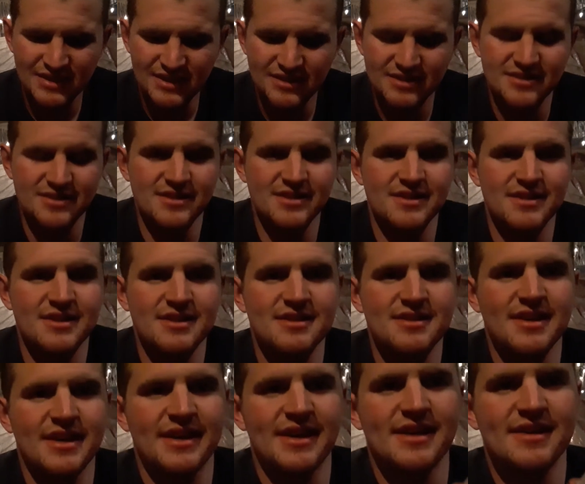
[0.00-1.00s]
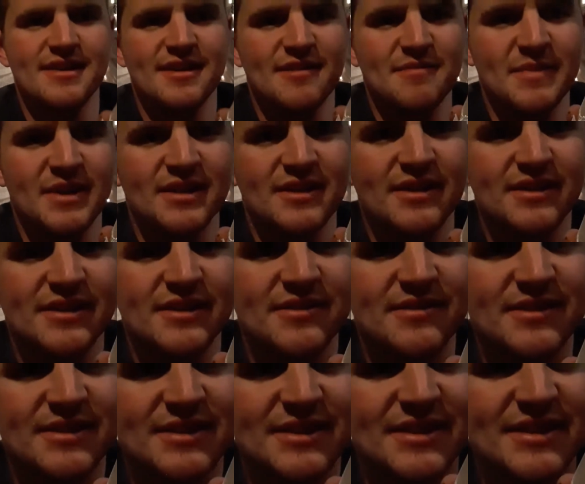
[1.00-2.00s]
See, these I can't have my Lucky
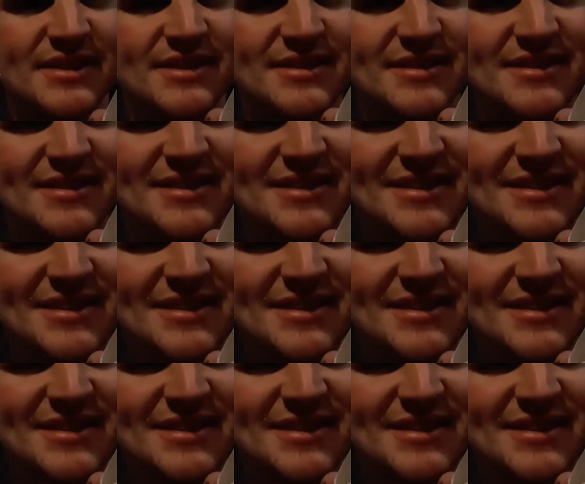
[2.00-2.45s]
one because